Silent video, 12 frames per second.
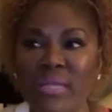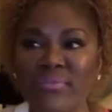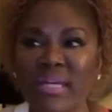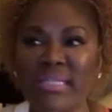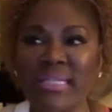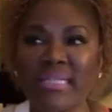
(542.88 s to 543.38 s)

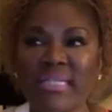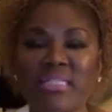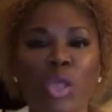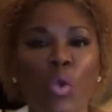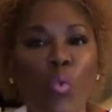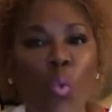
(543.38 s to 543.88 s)
that it is
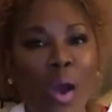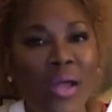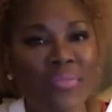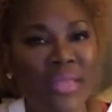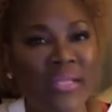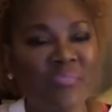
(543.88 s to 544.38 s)

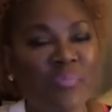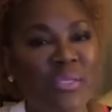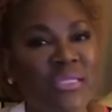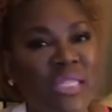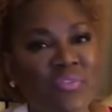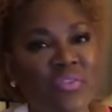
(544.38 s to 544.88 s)
one that had
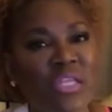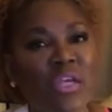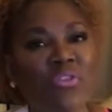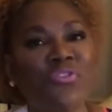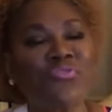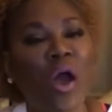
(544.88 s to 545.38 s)
been given the
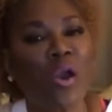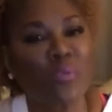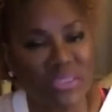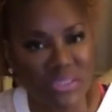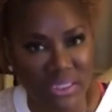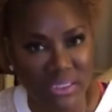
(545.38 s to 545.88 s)

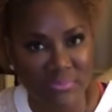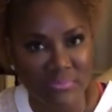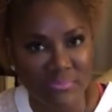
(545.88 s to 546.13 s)
authority